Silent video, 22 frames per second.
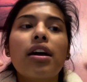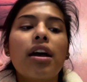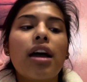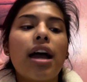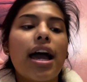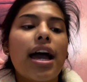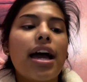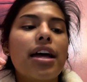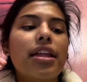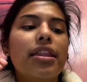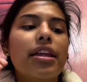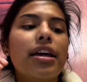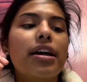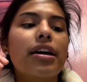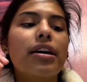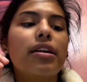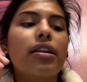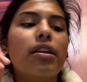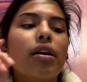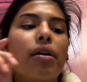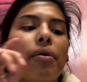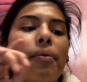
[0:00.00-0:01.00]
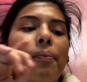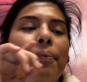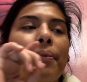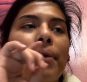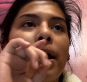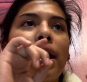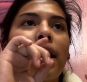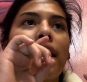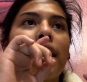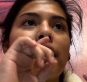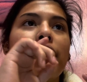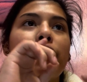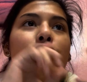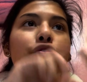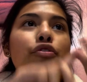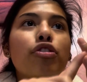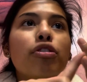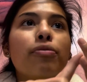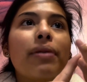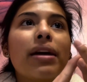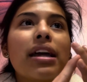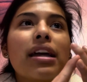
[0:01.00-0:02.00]
And then my
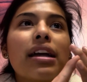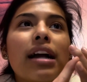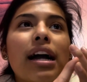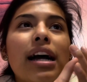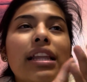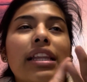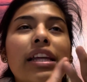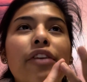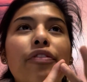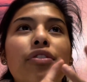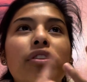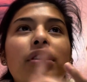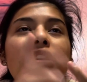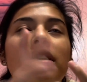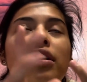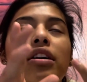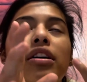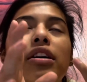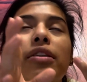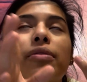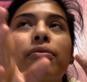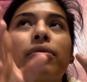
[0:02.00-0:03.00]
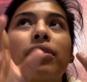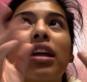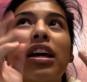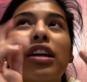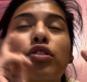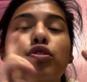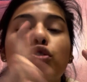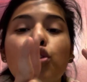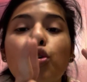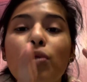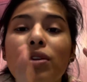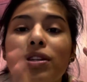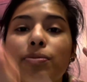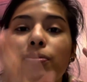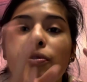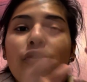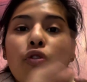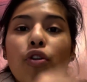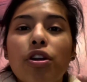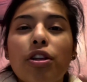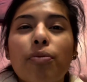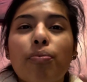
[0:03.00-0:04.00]
food bank, I left it like 2 weeks
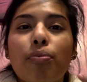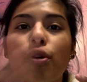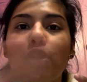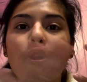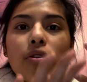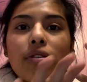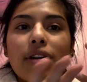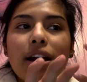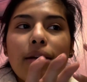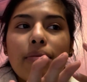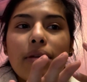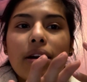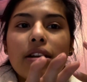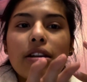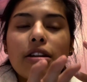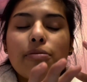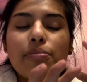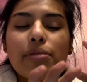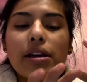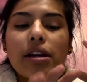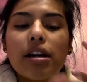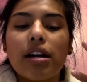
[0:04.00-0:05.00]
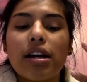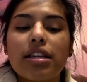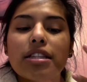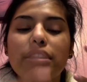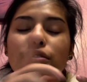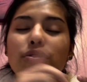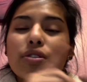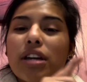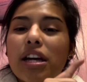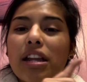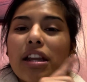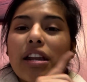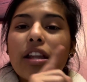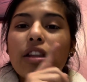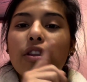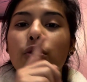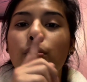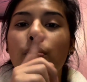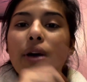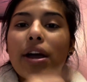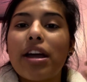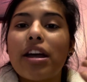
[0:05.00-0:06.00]
before the program ended because it was getting in the
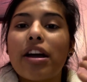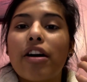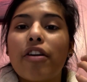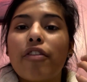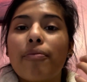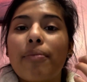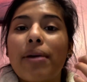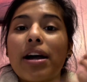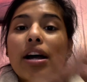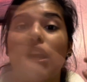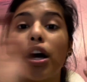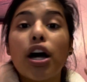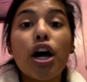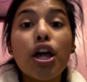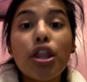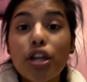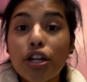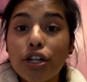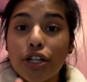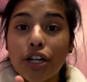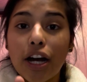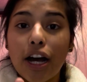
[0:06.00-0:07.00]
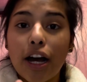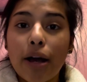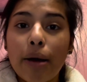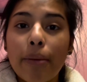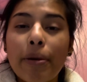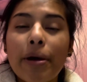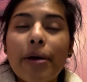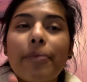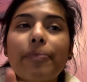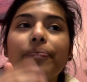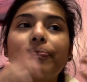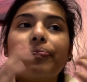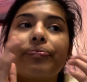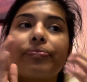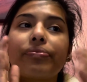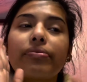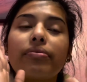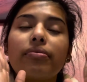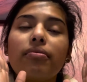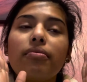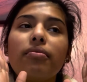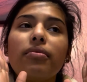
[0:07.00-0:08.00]
way of my other job,
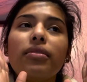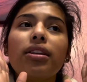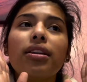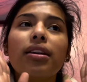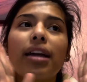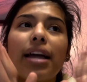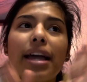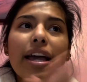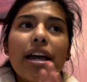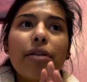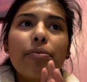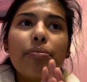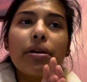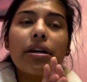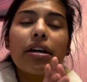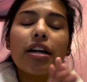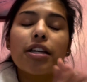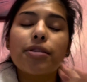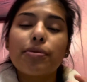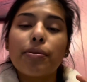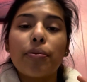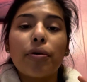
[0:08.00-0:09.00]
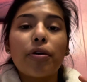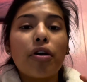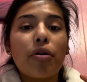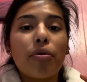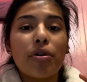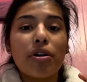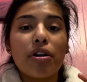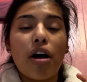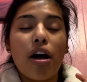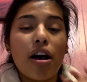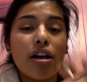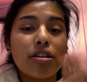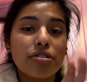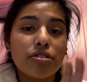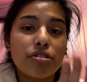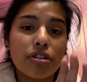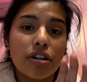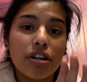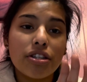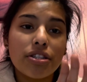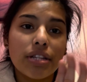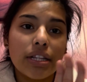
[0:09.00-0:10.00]
and because people were also
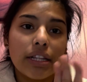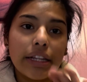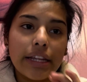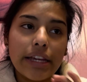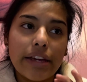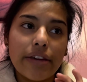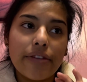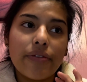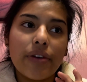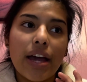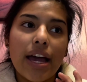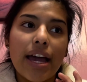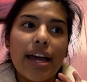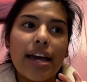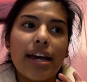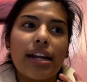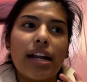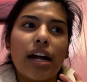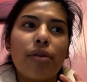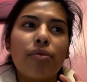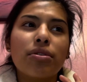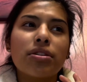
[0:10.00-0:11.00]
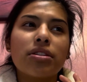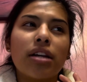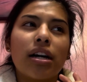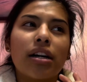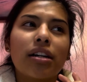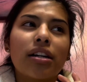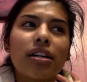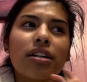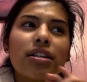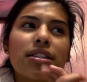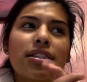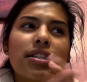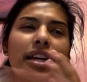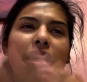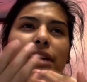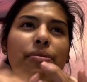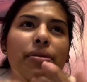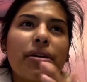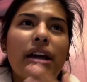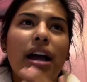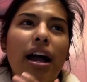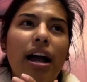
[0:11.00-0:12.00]
starting to leave, and I was not gonna stay
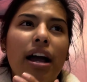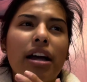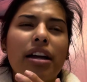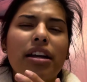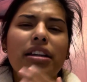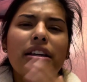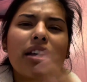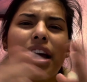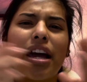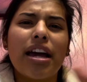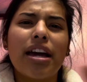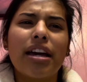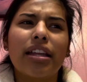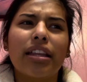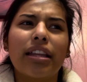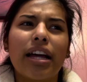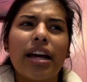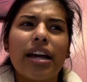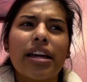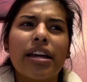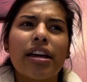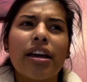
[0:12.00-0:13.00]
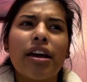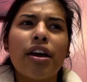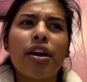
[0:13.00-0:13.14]
behind and like